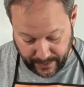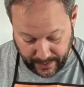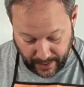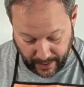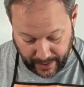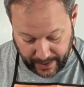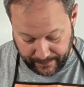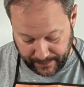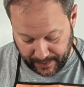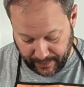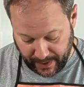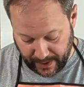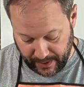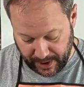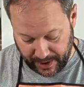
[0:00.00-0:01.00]
Okay, so we
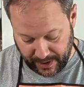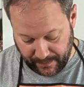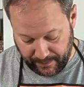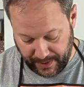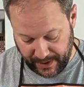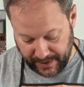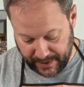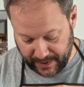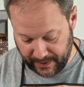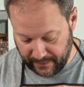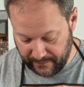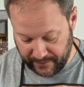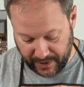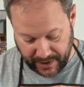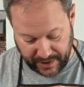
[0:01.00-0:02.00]
got just a piece
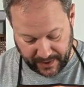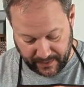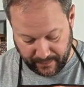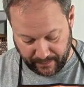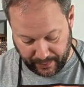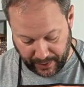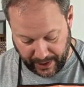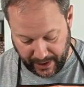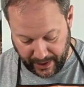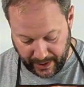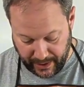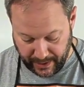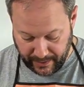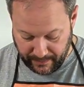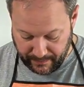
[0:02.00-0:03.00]
of just
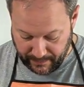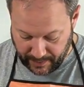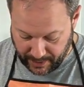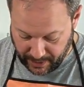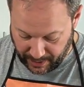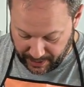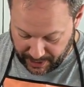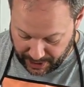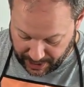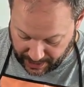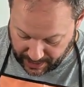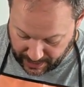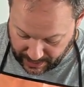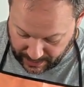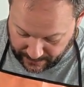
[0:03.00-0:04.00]
plain cooked
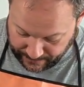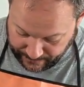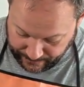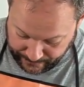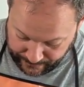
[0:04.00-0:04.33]
chicken.